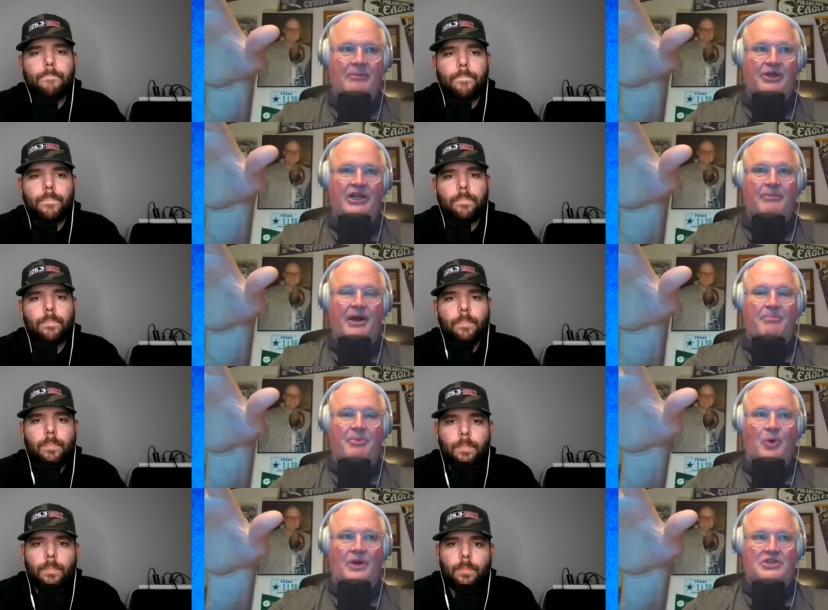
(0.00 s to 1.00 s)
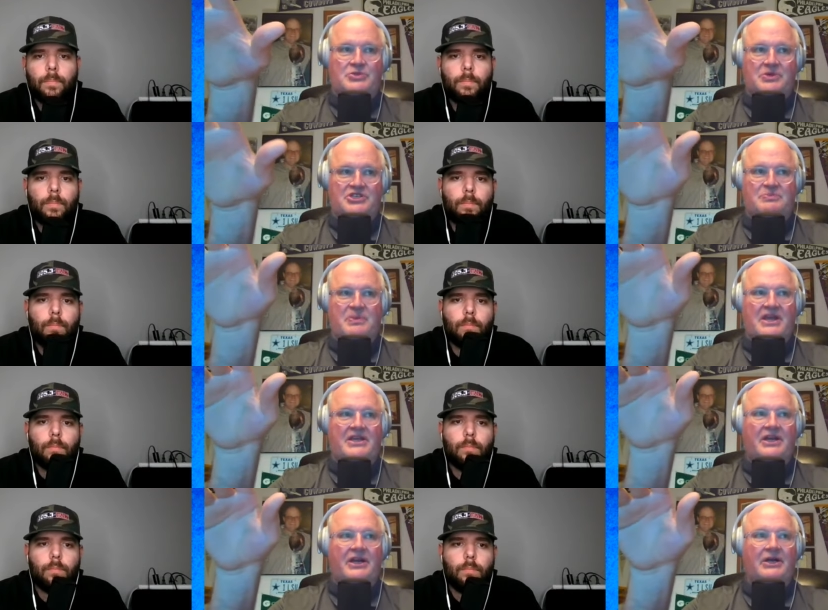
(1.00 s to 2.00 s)
Speaker 1: I'm looking at my board as we speak
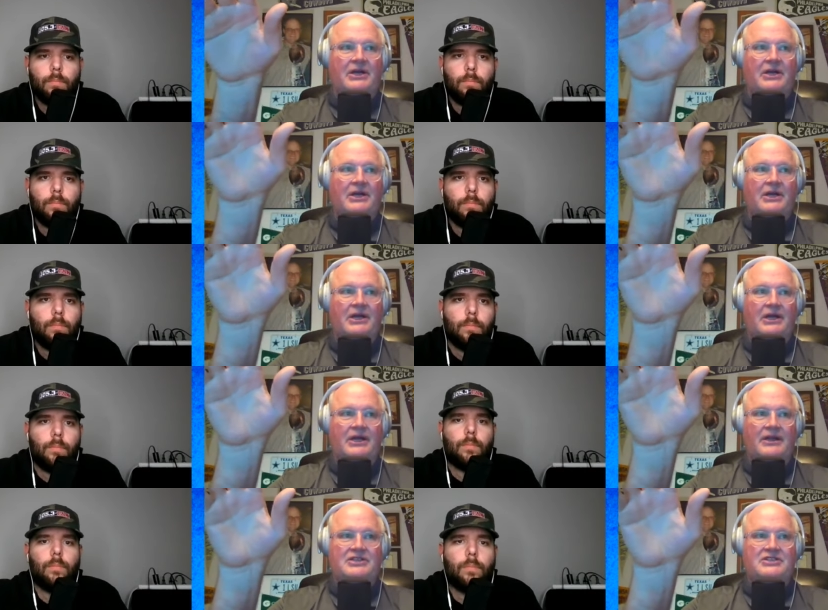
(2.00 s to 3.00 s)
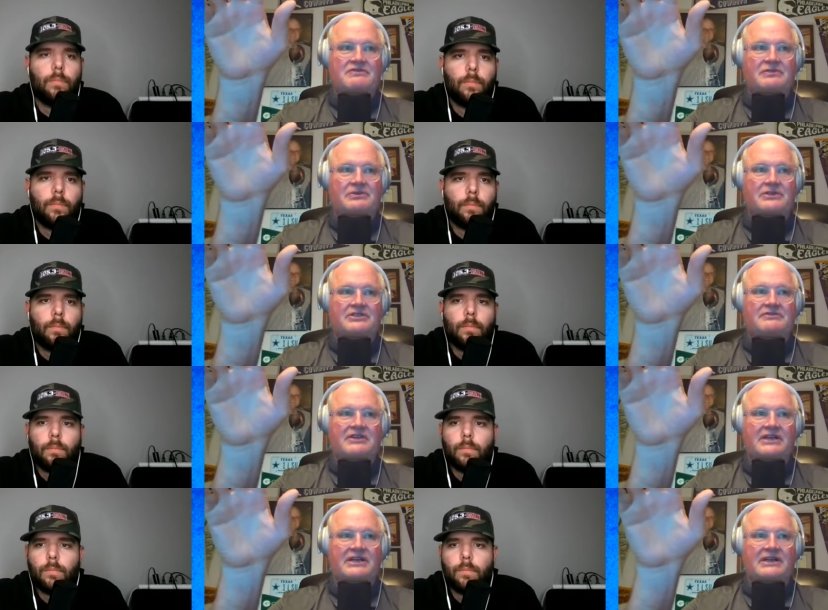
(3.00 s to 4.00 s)
here. Uh, that's four. That's
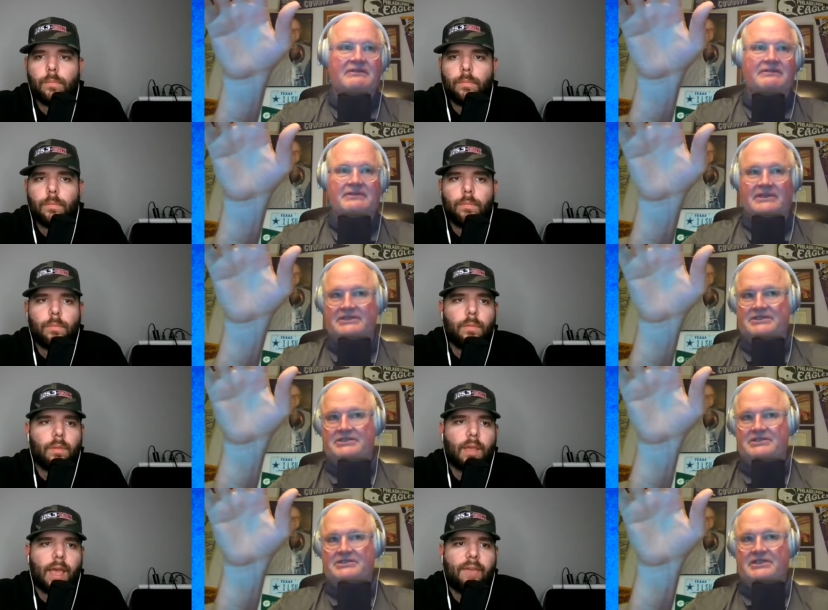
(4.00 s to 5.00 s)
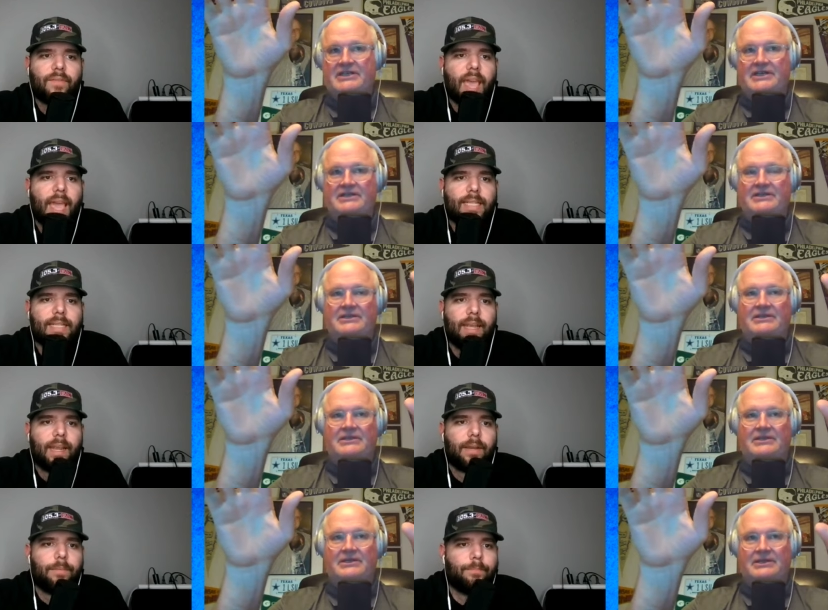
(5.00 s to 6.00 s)
five. That's I have 10,
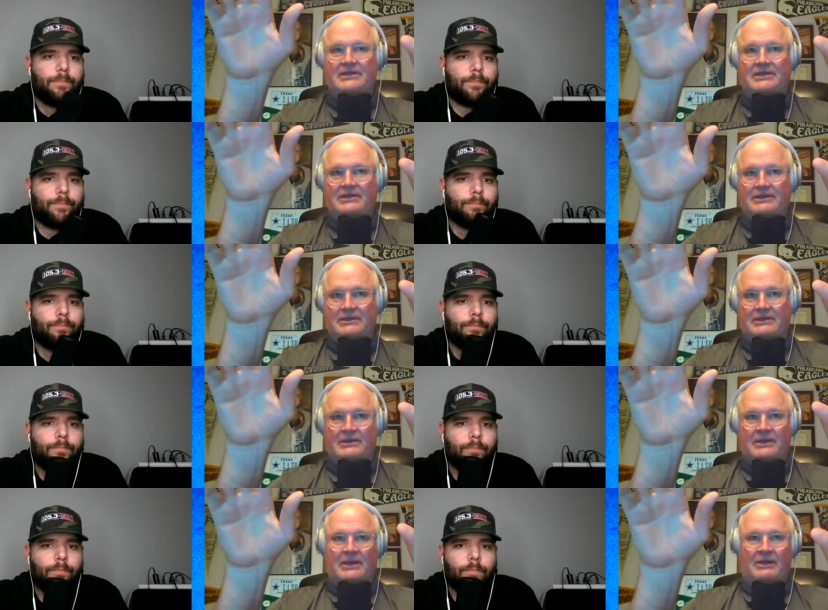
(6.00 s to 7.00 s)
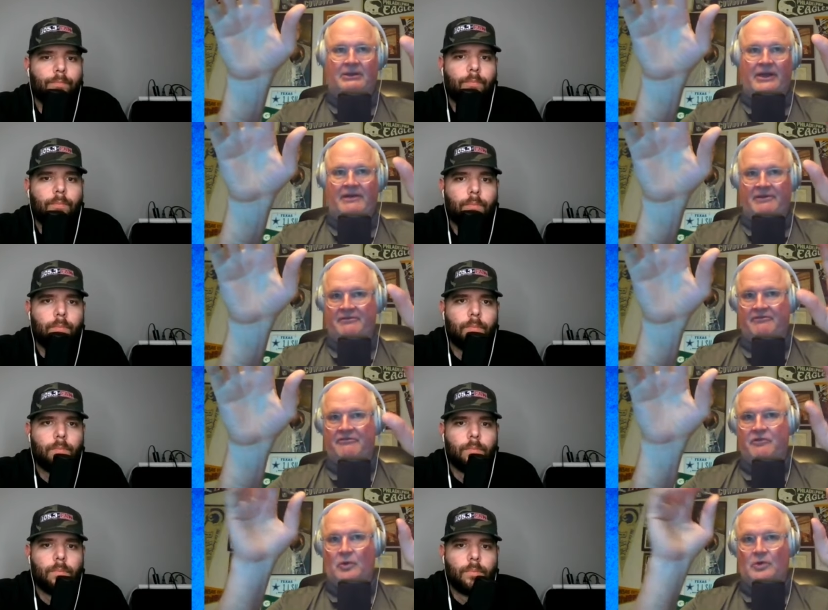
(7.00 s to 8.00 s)
18. 11,
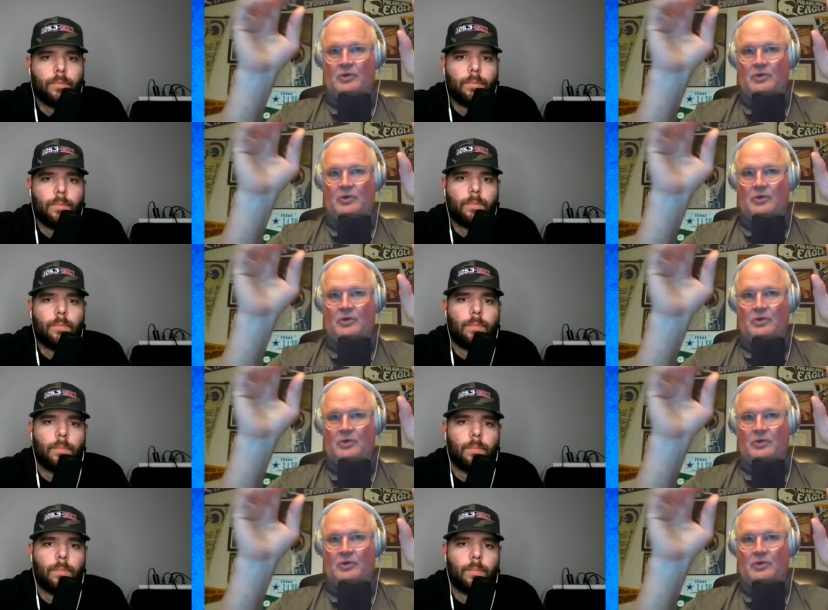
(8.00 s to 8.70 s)
14,